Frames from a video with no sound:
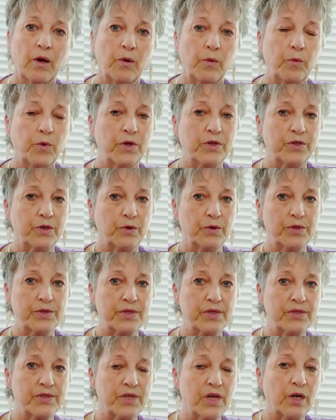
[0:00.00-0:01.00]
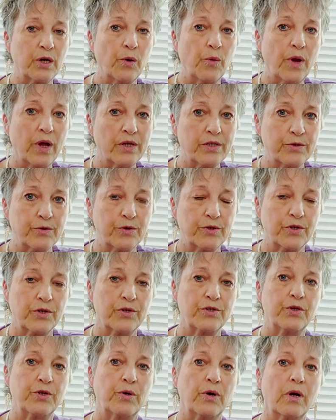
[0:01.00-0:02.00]
Reduce the
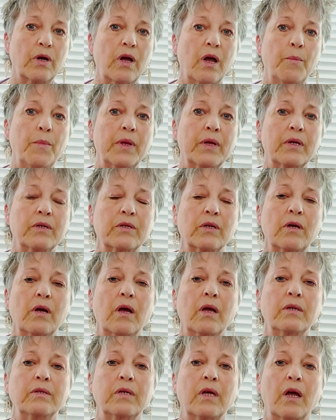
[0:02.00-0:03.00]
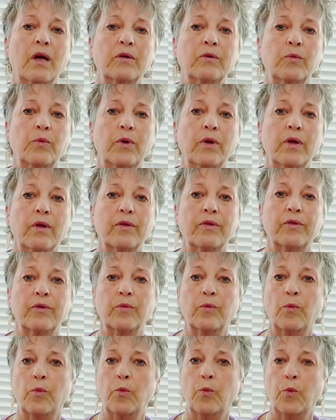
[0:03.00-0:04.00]
xenoestrogens you are coming into contact with.
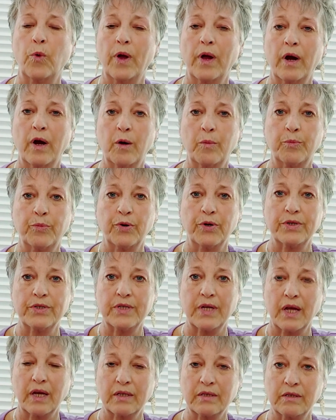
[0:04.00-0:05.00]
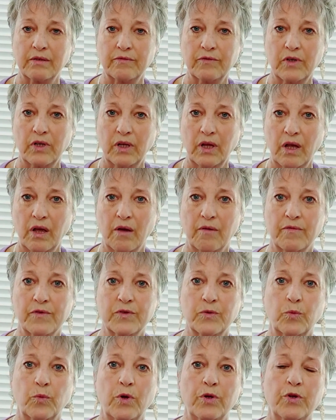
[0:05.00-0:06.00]
Wear protective
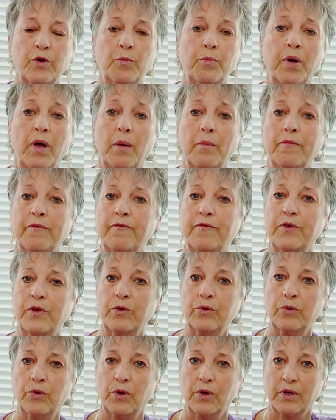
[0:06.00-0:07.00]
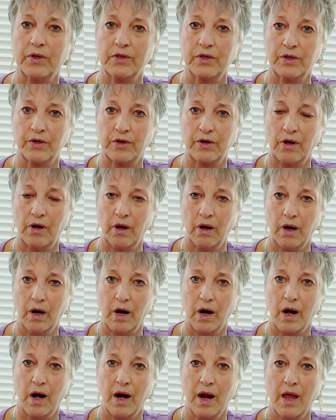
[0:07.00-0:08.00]
gloves when you pump fuel into your
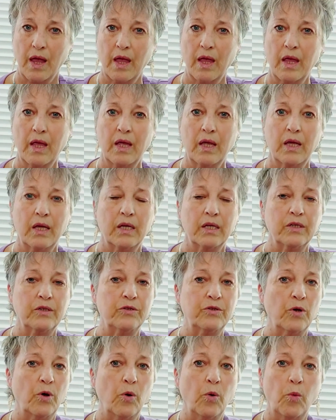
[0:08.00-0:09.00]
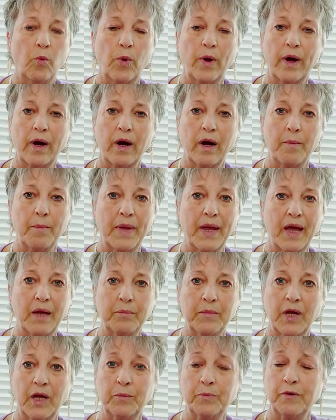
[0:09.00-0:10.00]
car. Don't wear
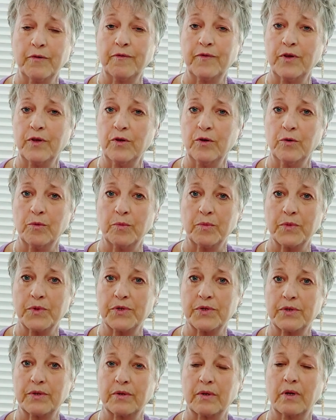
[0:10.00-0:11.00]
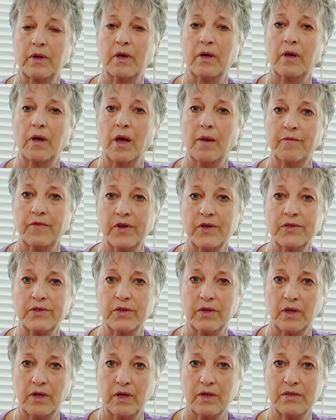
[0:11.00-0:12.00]
man-made perfumes.
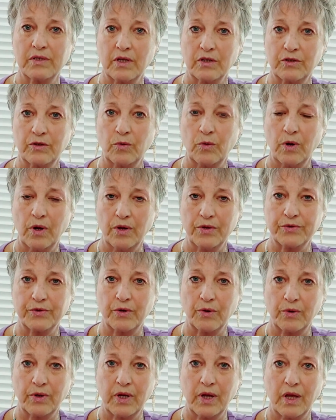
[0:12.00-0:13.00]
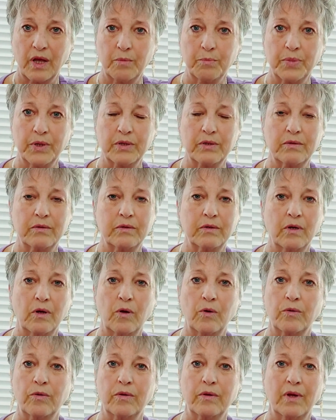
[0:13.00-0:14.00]
Obviously, essential oils are okay, but
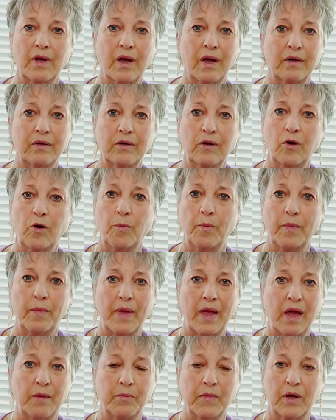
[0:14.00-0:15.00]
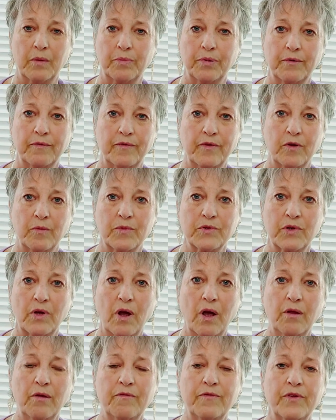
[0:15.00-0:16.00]
no man-made perfumes.
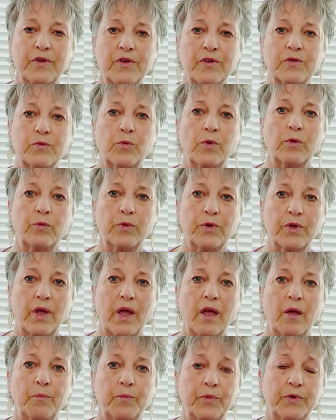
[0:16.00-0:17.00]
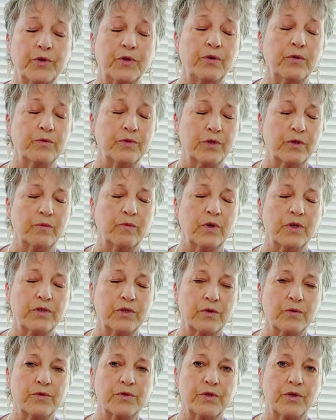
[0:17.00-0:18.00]
All of these will help you to
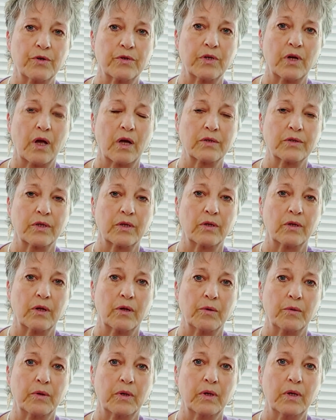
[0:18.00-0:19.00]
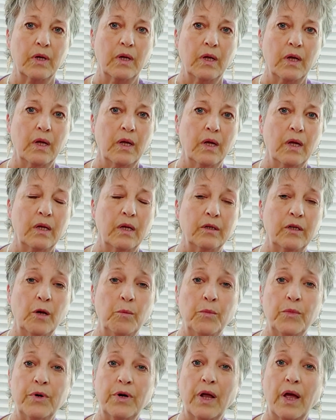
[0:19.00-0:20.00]
reduce your toxic load.
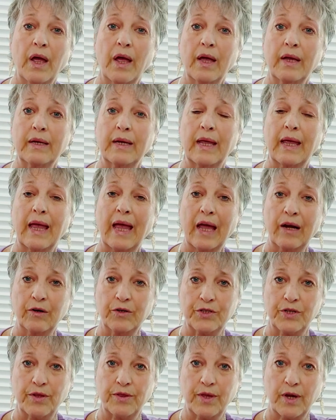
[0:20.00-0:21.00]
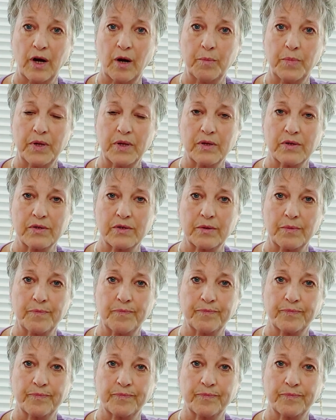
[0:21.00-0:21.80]
Number 9, energy therapies.